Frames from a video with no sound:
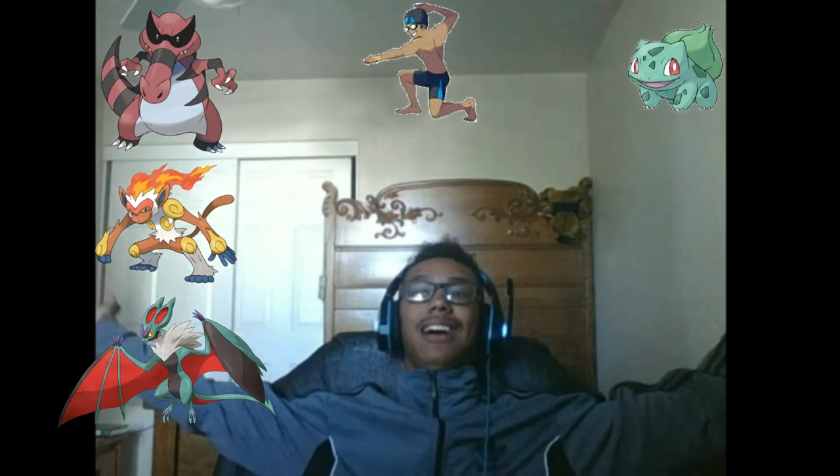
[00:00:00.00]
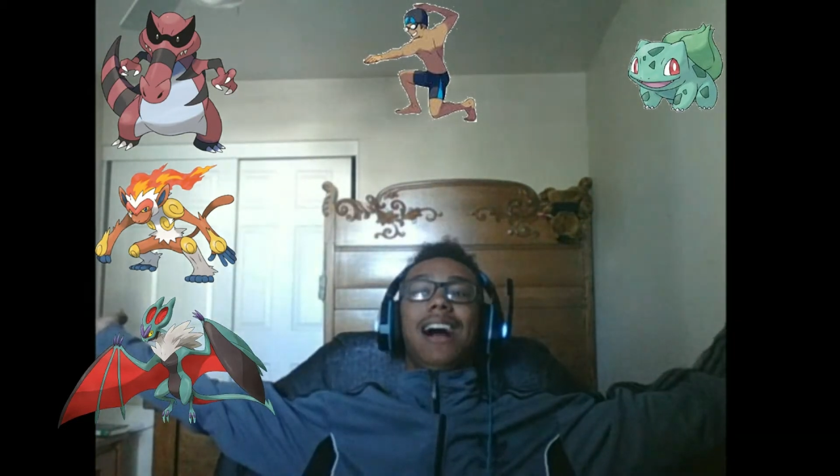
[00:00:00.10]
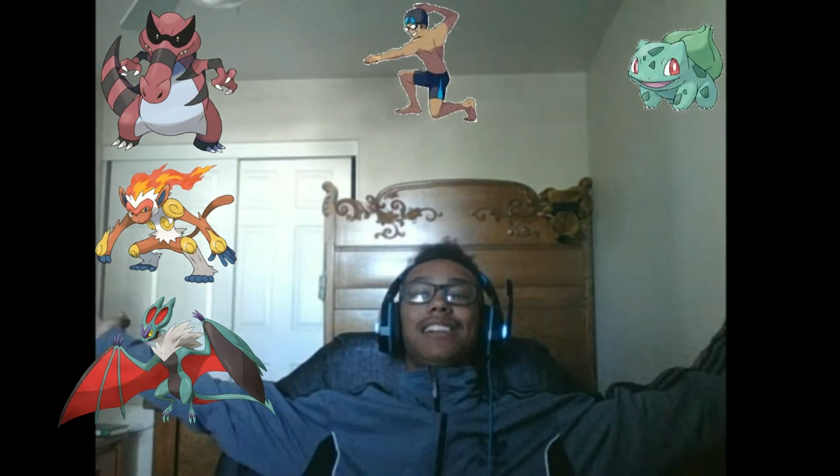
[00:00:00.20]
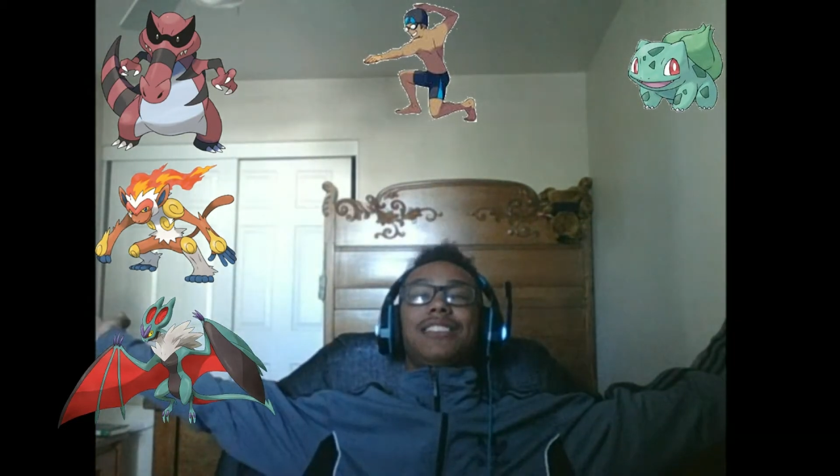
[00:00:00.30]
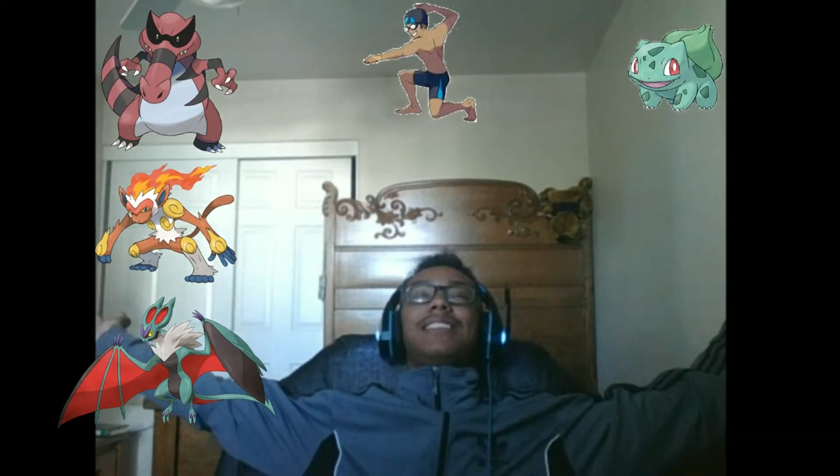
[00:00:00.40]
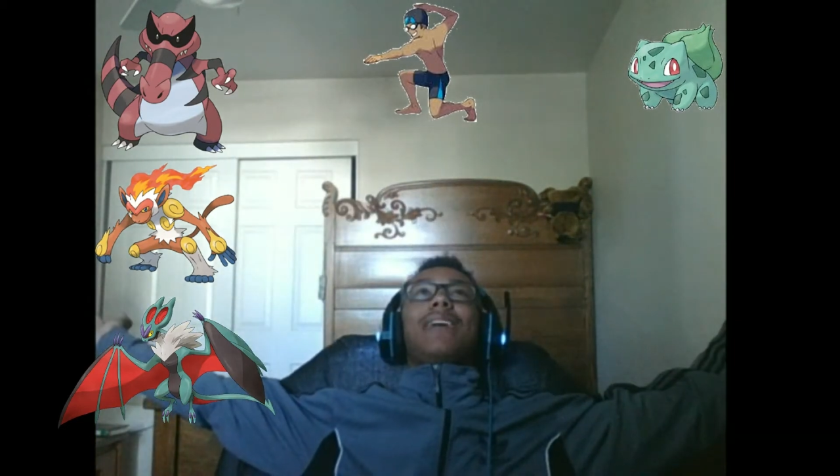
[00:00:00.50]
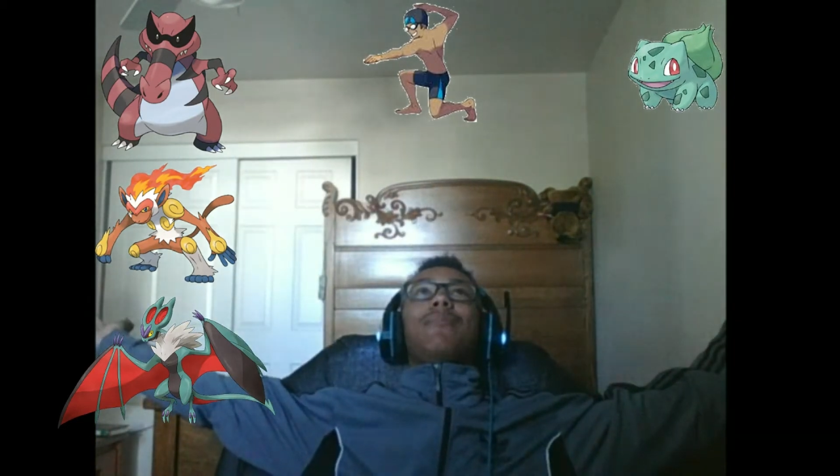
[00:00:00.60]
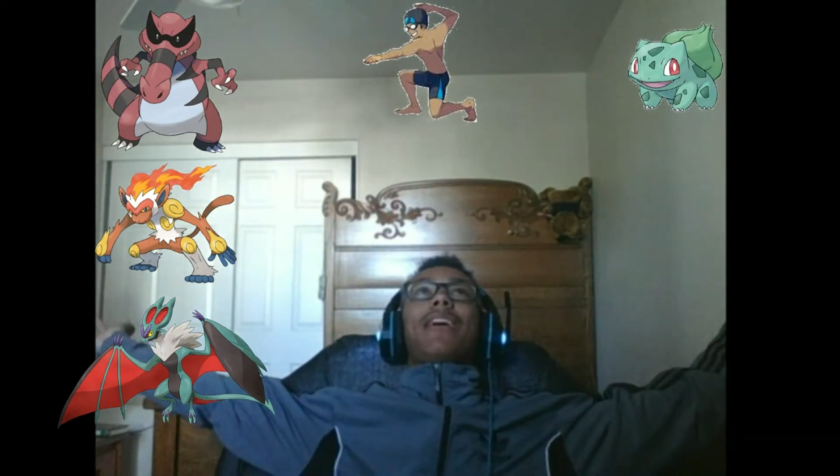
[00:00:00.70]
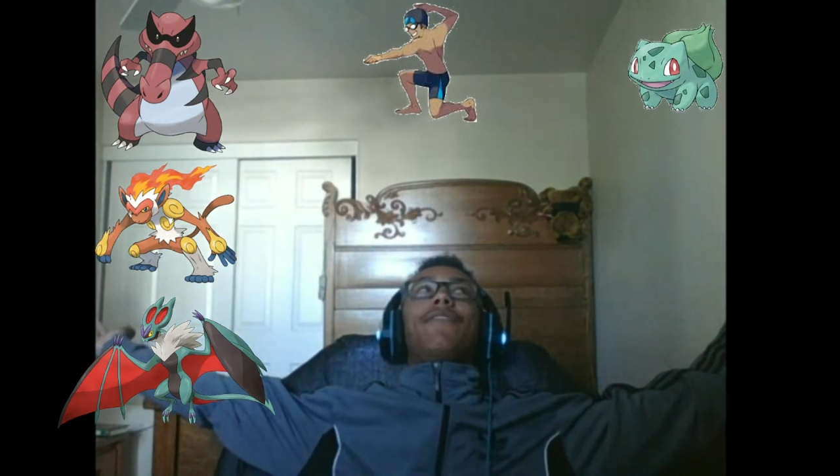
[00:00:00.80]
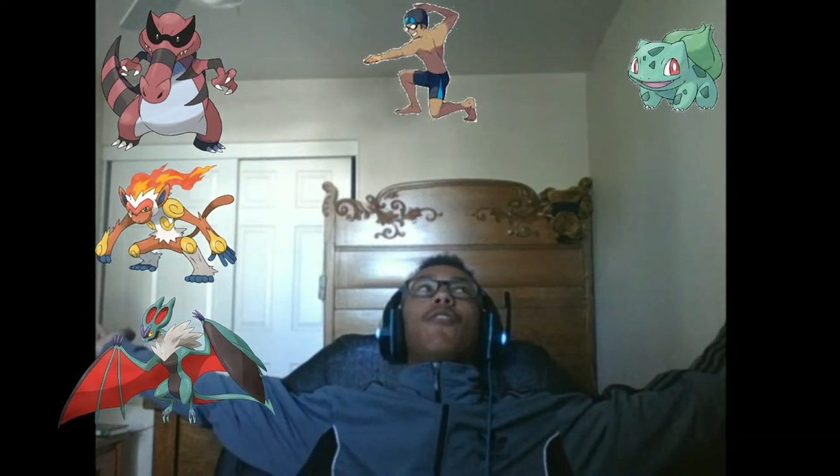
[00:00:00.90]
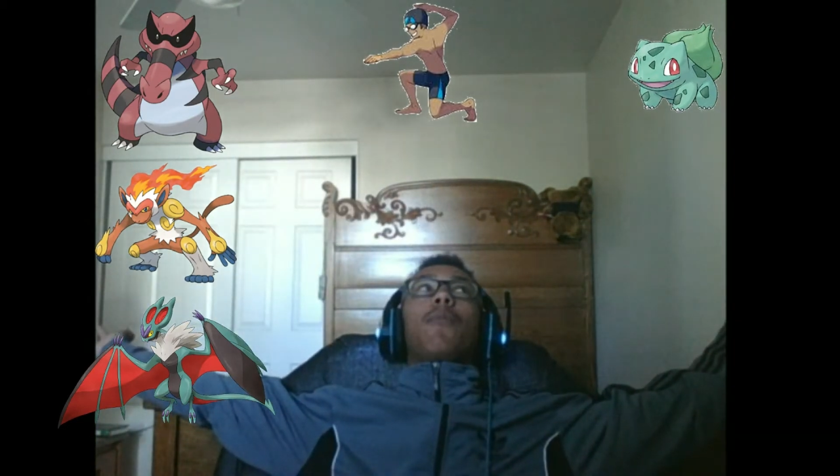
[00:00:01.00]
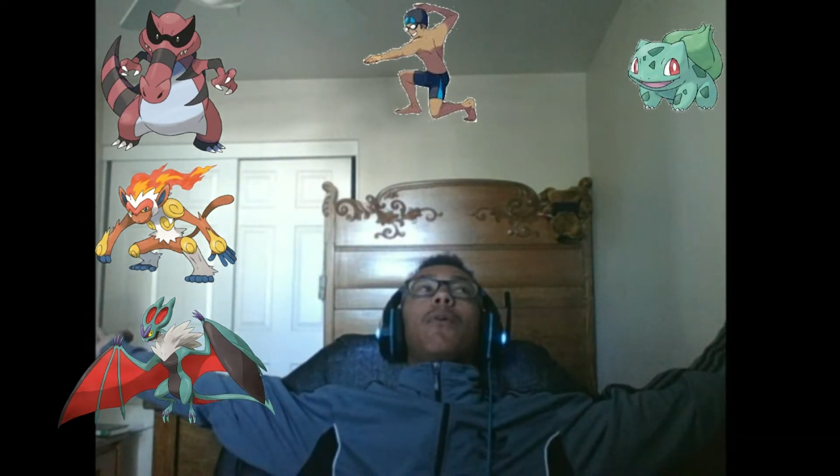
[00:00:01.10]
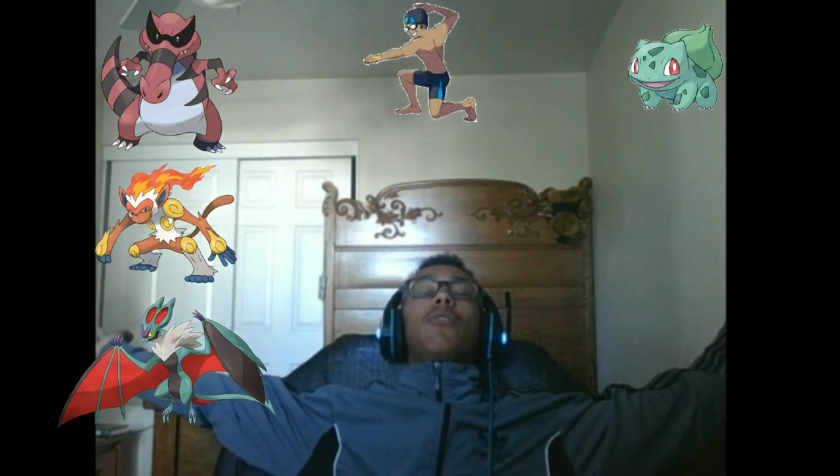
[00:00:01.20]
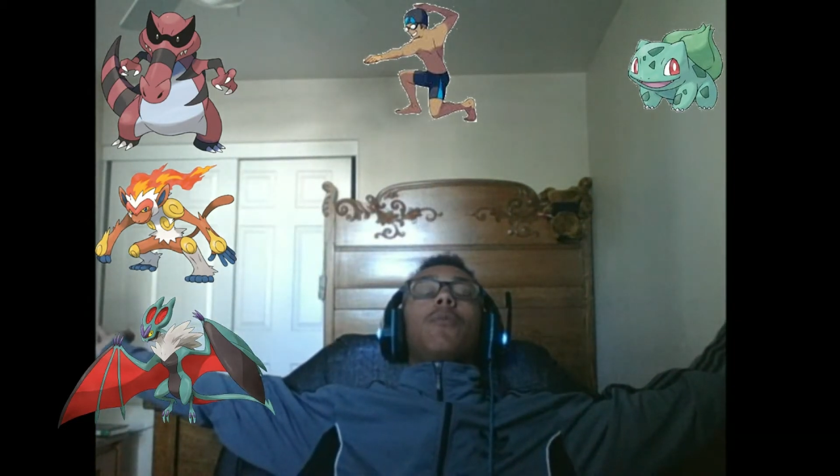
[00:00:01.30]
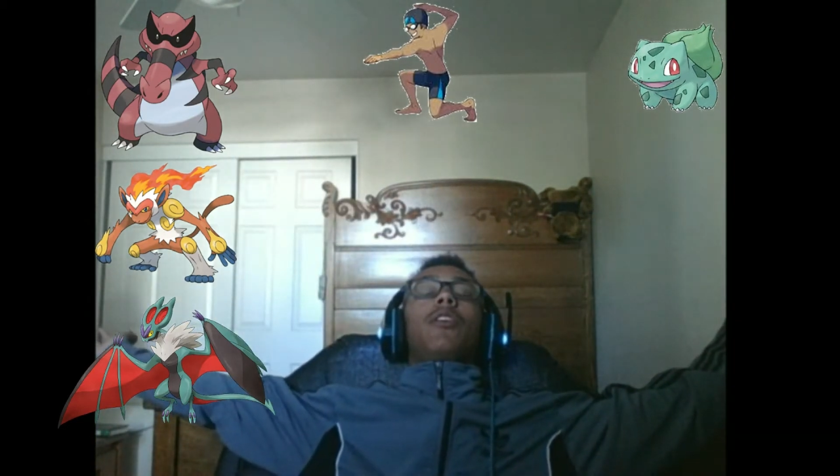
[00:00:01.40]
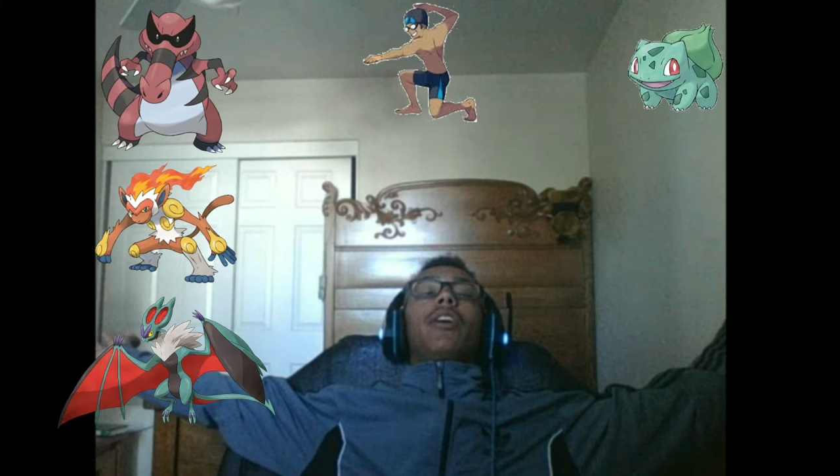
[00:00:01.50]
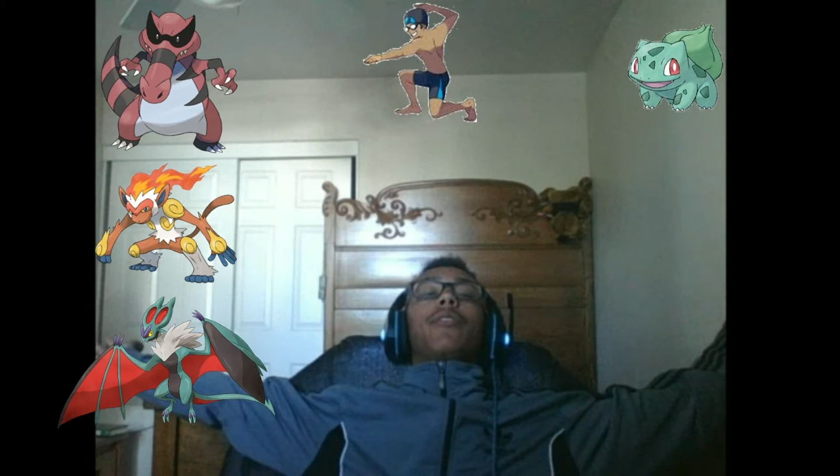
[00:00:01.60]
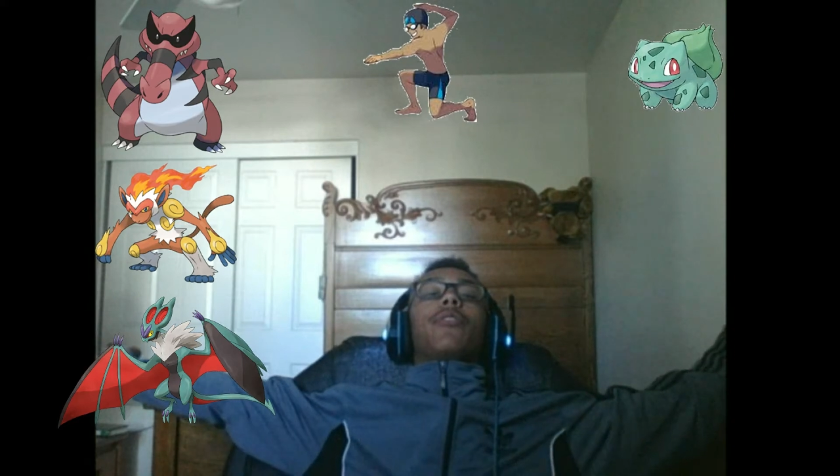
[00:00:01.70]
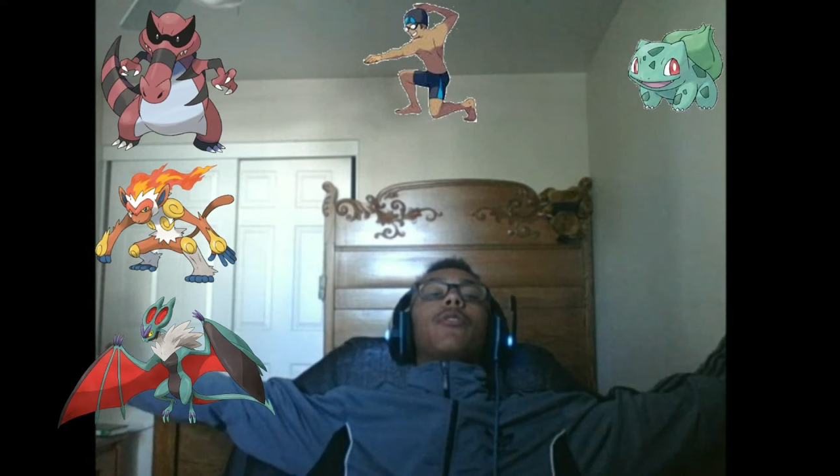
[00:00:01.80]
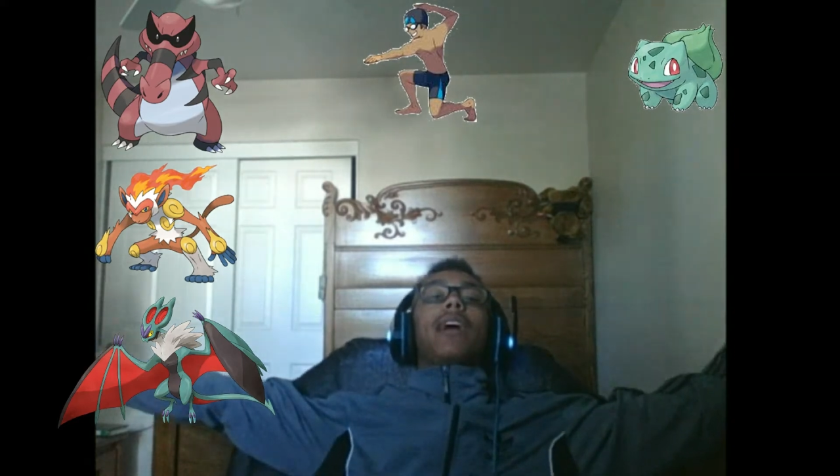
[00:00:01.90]
I just named like 4 Pokemon that
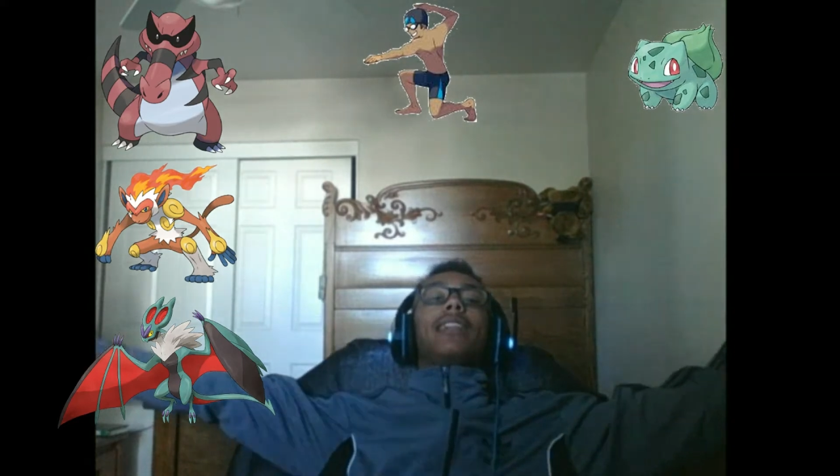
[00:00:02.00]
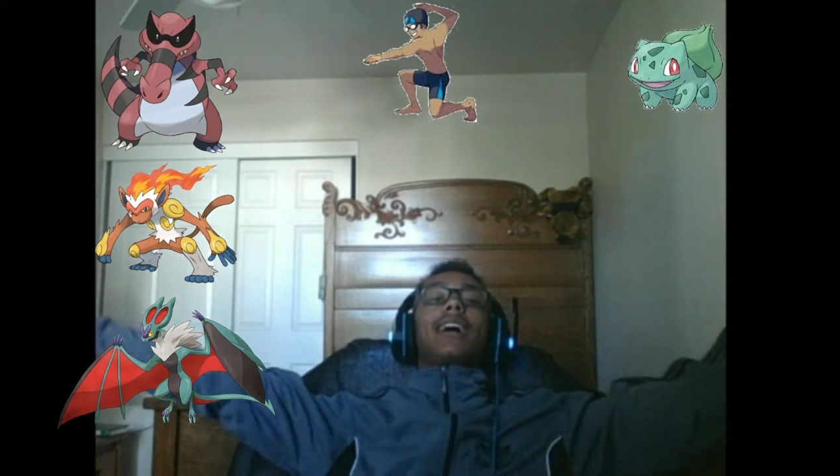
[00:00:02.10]
are great.